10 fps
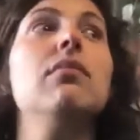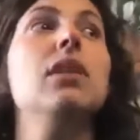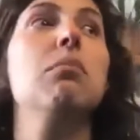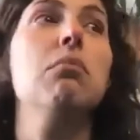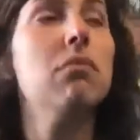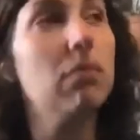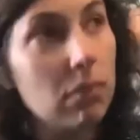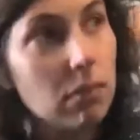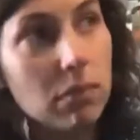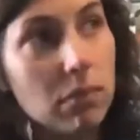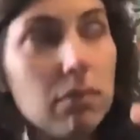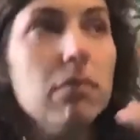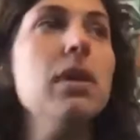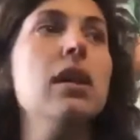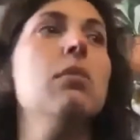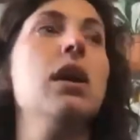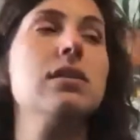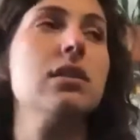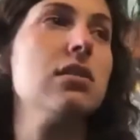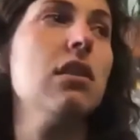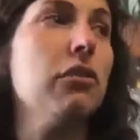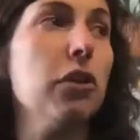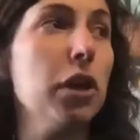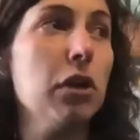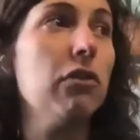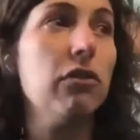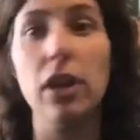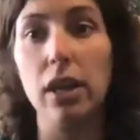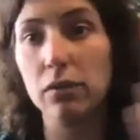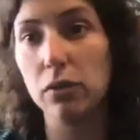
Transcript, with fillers: like minimize the suffering of like